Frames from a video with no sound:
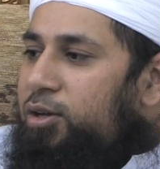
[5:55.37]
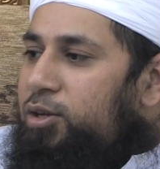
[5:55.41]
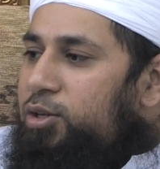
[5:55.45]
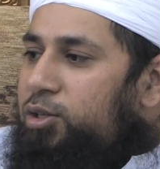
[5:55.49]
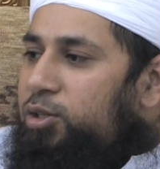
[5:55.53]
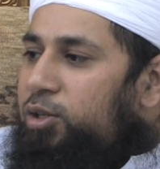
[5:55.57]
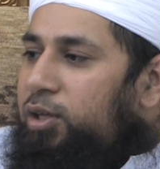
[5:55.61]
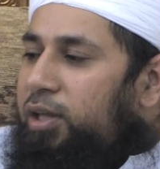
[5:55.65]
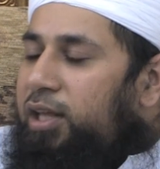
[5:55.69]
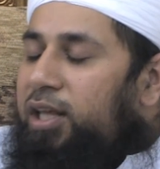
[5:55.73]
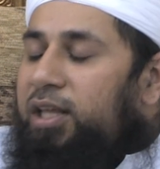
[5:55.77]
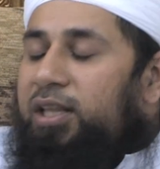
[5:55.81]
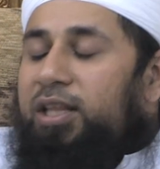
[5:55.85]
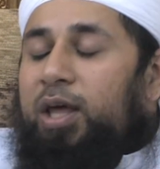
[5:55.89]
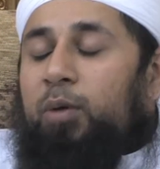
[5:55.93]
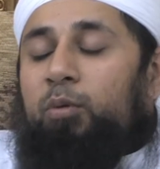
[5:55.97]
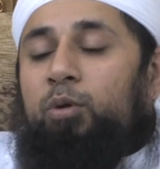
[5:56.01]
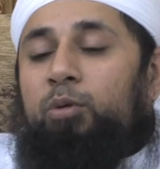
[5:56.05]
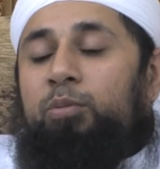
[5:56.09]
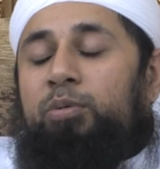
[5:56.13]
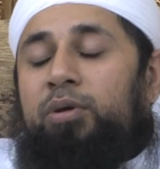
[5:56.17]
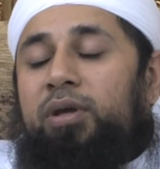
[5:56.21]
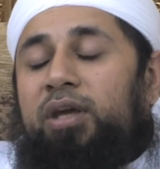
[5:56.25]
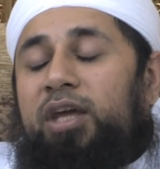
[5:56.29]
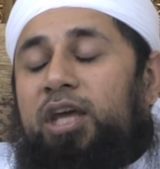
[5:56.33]
So he
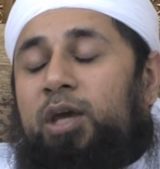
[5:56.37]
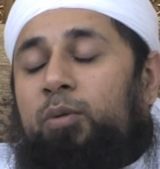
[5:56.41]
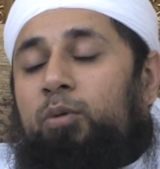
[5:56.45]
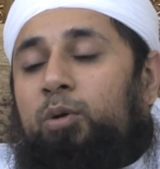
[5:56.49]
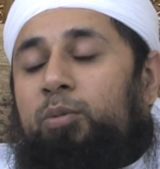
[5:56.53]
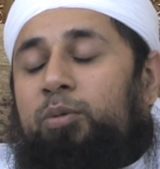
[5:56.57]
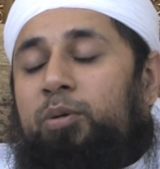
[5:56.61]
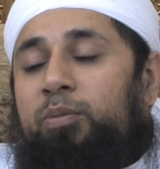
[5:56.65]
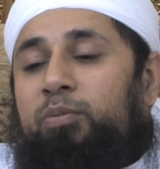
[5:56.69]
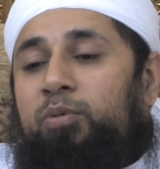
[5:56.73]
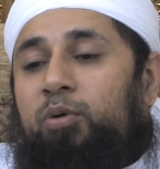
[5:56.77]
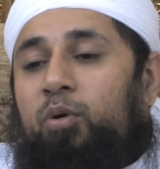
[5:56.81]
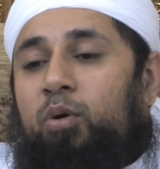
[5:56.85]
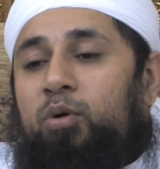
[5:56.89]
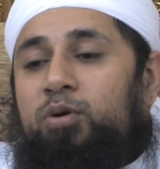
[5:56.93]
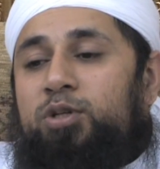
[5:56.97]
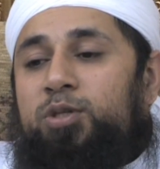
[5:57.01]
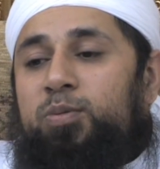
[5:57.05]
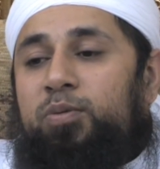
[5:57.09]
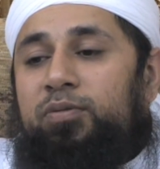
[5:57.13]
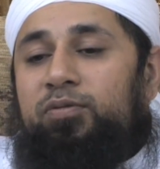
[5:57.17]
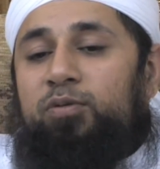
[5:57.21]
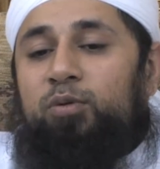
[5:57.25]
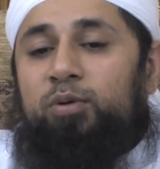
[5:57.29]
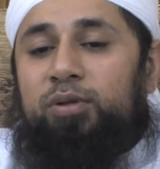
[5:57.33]
will be
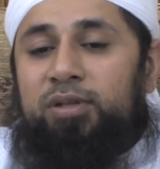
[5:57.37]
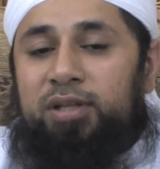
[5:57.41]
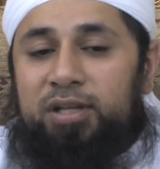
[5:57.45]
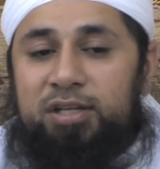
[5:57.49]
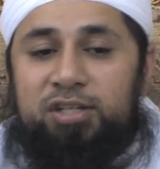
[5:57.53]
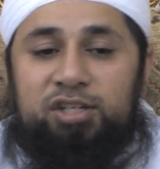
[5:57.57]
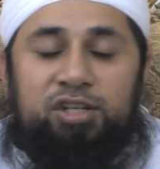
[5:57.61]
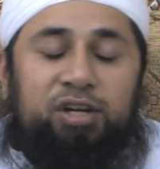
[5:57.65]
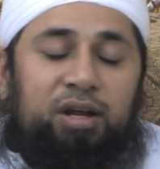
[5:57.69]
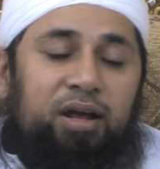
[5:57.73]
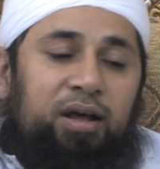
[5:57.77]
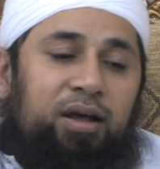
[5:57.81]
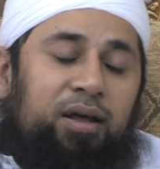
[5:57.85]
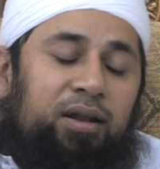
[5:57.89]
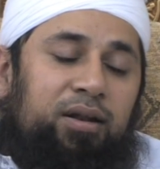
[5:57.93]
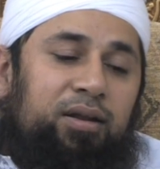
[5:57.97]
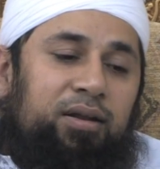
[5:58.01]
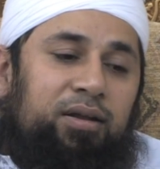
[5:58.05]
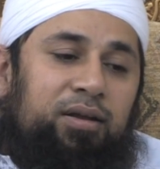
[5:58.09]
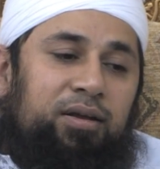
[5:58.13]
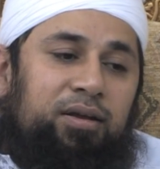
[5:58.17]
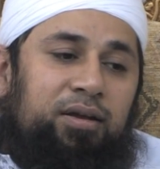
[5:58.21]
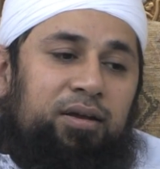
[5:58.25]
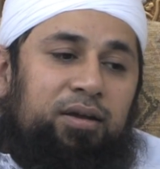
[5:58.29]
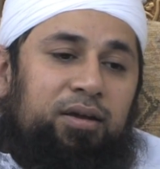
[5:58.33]
brought before Dajjal.
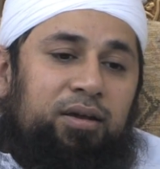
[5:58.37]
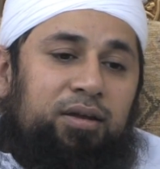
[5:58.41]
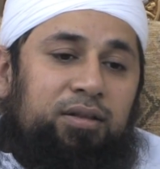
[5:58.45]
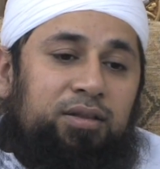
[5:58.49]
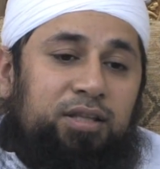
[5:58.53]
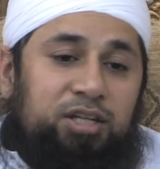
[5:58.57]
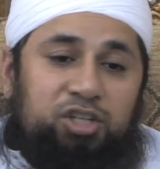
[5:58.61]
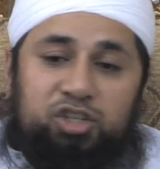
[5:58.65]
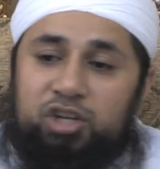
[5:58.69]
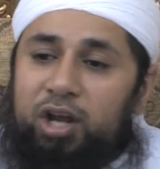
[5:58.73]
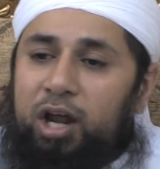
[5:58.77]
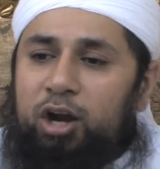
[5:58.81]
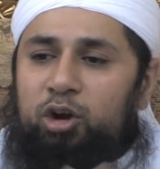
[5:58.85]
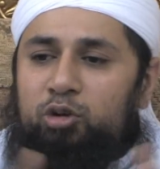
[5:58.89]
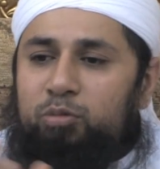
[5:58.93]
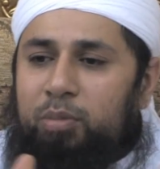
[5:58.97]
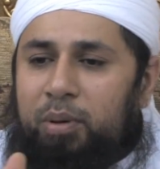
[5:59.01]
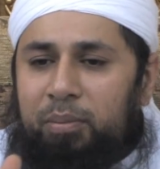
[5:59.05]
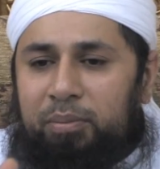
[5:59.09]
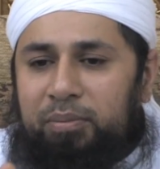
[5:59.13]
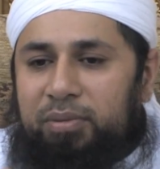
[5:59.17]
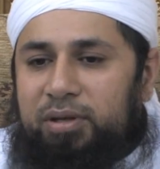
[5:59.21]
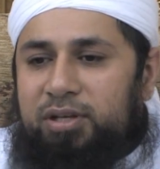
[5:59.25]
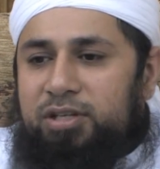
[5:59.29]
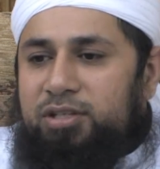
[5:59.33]
Dajjal,
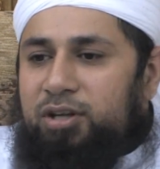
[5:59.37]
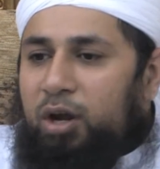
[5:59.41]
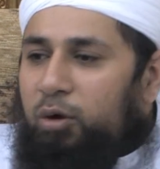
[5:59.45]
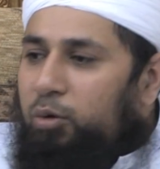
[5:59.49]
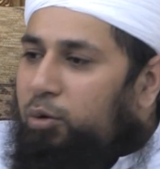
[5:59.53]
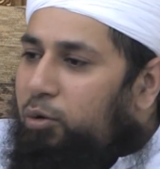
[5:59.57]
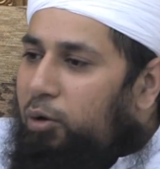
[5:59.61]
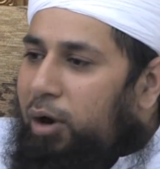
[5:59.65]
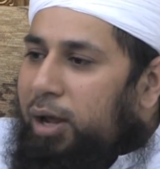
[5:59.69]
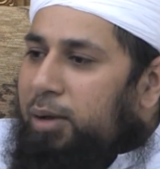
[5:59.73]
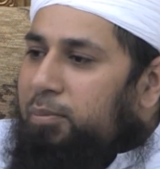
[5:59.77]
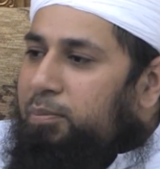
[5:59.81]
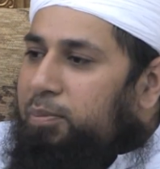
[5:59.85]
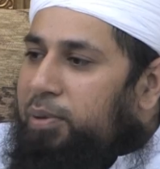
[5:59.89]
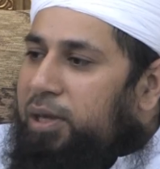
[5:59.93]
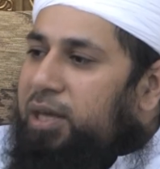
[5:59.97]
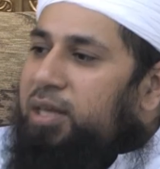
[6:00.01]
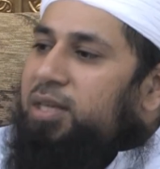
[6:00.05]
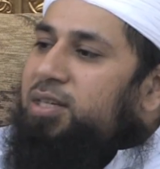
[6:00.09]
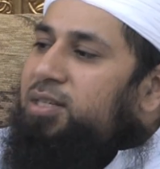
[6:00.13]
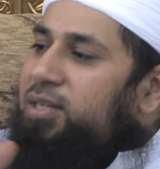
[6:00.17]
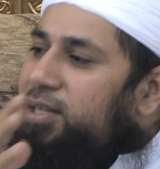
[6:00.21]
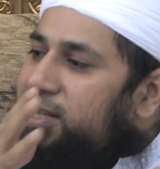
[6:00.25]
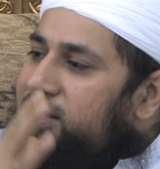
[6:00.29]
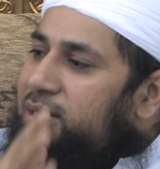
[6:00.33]
remember, is no great
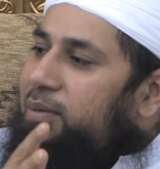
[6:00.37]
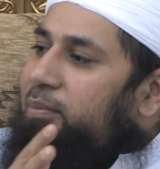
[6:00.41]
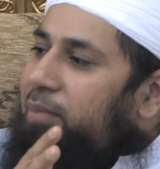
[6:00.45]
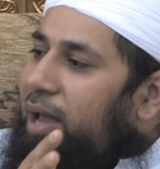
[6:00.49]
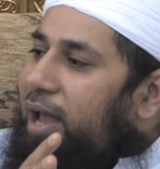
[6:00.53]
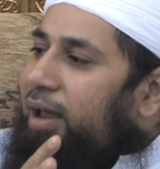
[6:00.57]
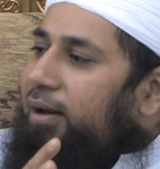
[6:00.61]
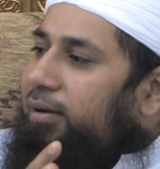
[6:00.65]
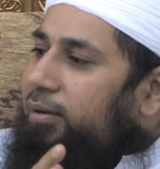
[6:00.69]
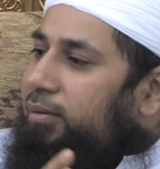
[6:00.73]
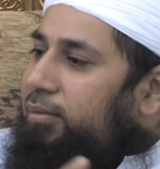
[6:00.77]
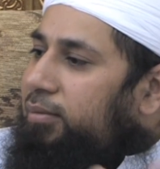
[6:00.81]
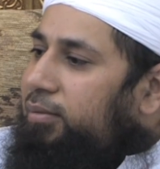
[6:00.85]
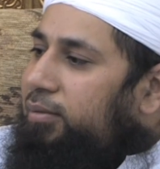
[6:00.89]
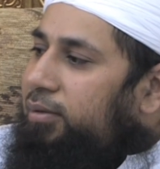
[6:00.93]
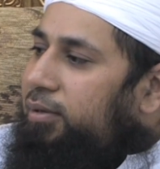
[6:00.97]
beast, he's a man.